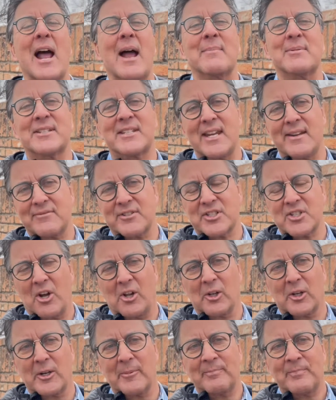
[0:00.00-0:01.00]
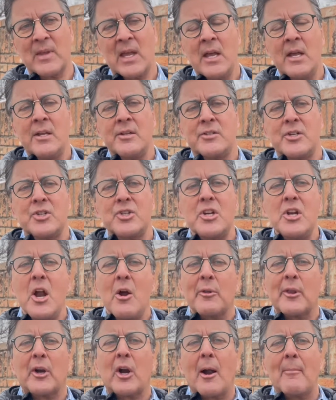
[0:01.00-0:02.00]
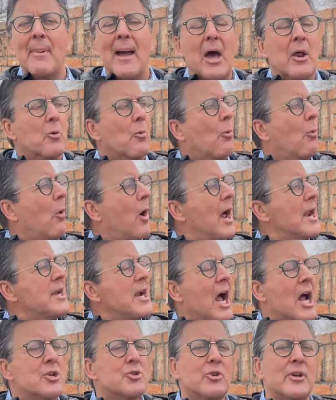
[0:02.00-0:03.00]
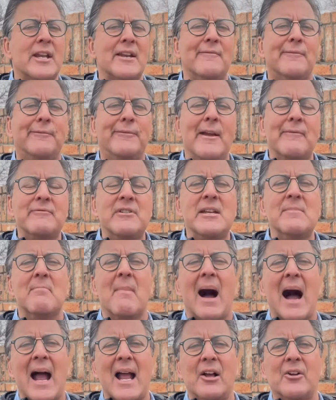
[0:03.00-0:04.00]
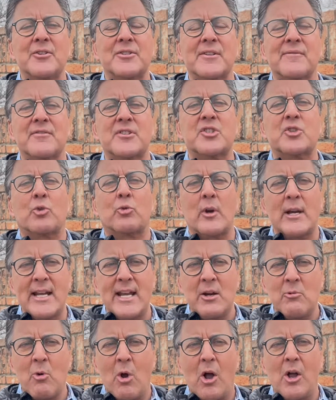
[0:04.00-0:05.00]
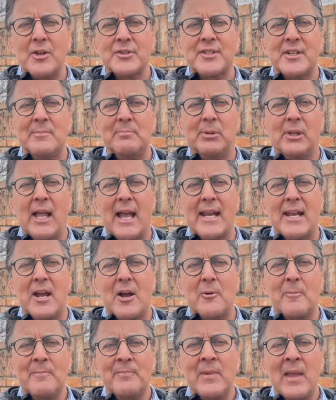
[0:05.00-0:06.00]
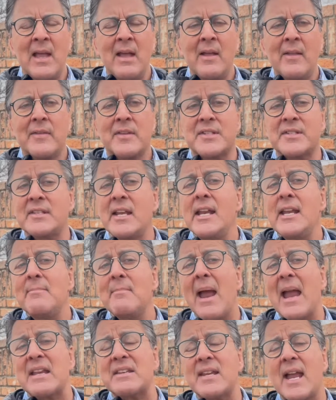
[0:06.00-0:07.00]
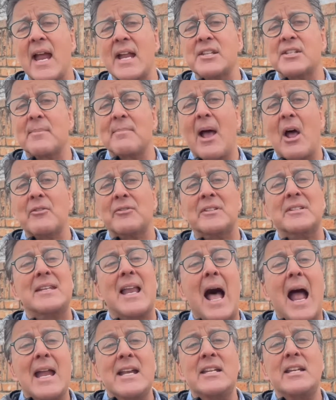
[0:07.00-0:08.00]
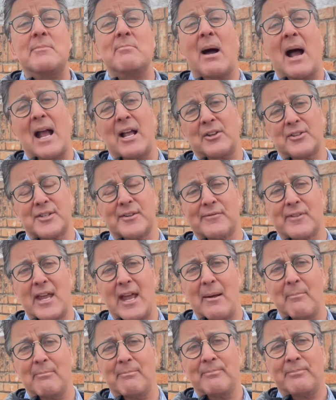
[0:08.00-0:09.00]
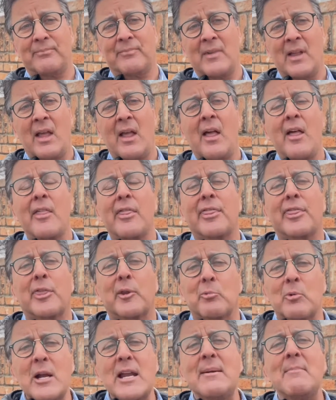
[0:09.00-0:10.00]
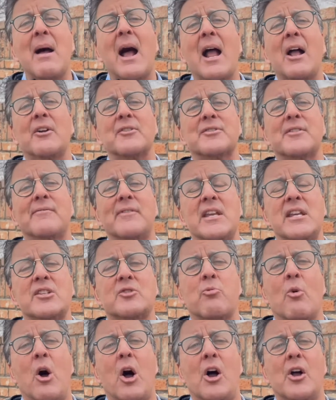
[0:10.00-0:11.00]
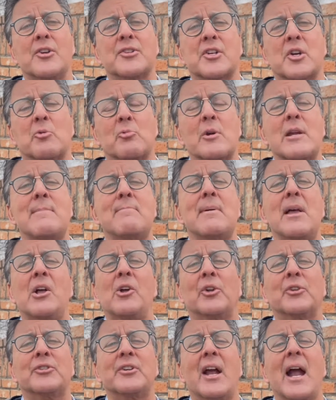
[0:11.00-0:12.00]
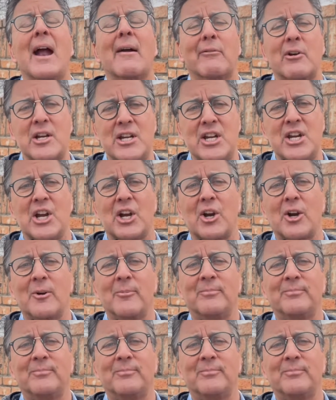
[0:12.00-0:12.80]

I'm Steve Stoler. Did you know there are about 150 miles of screening walls in Plano? The city maintains about 90 miles of them. Three miles of these walls are rebuilt every year.